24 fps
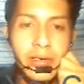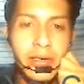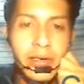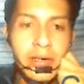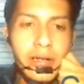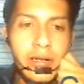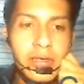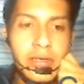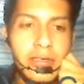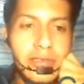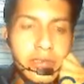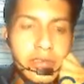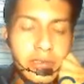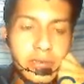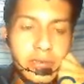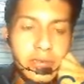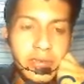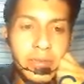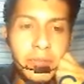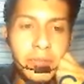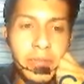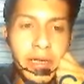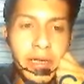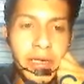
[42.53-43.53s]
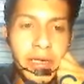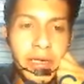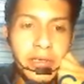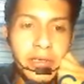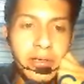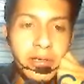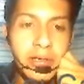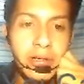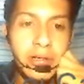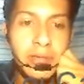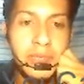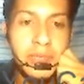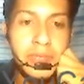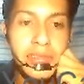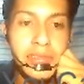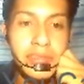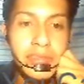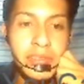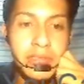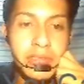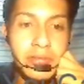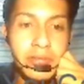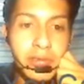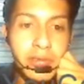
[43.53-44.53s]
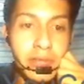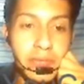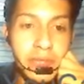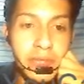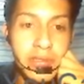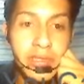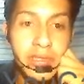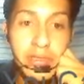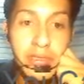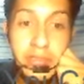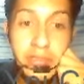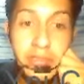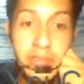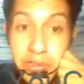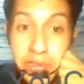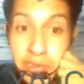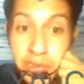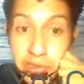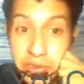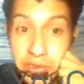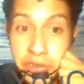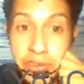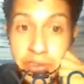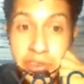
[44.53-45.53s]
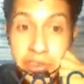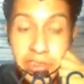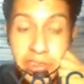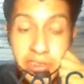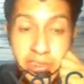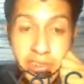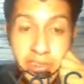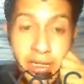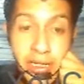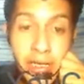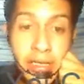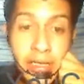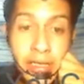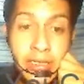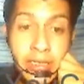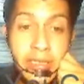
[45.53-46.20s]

So the main objective of this research study